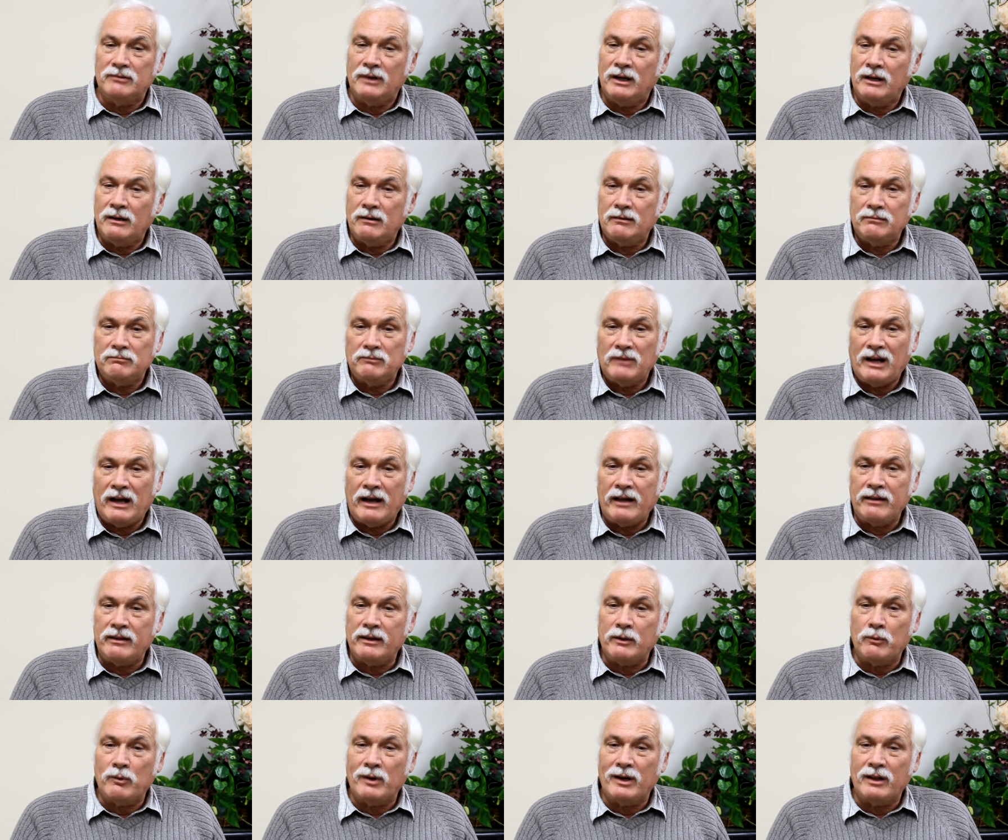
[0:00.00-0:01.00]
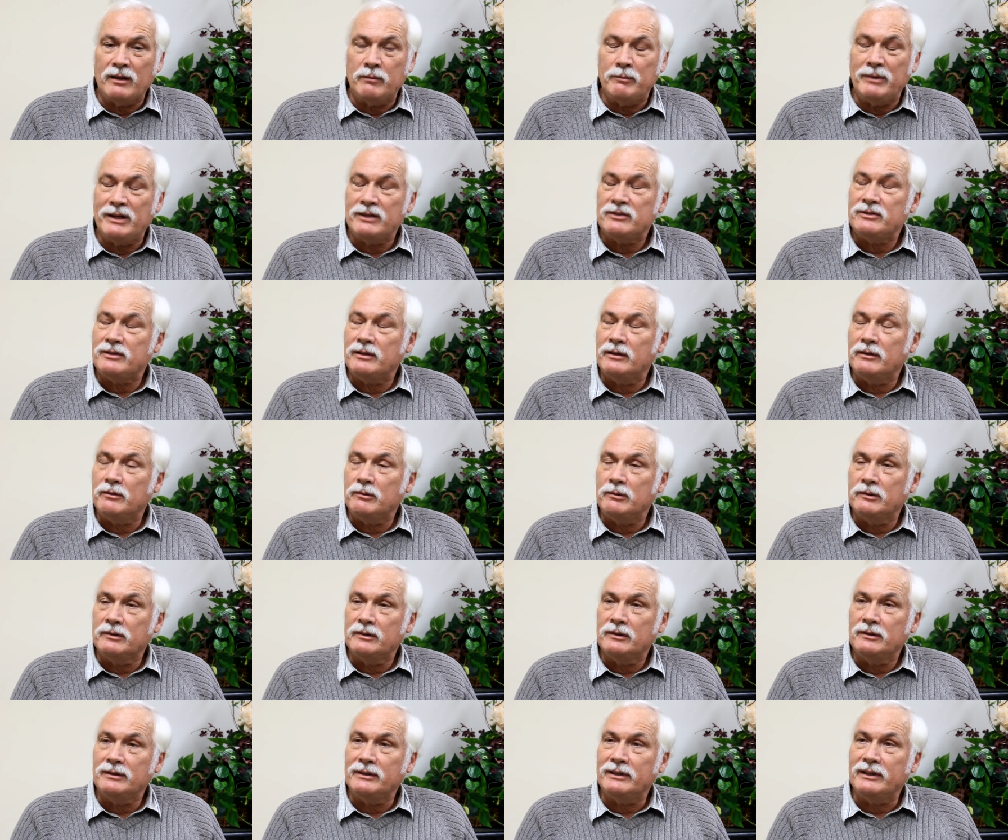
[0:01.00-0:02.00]
uh, I think, one of the best in the
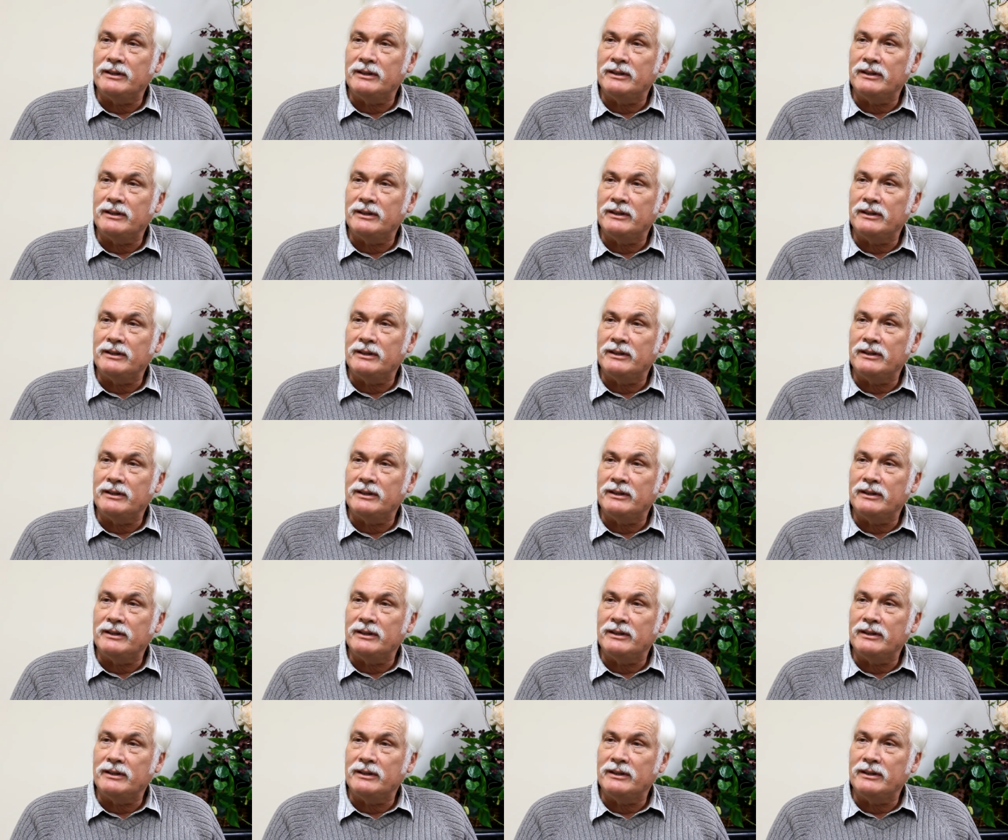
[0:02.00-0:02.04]
world.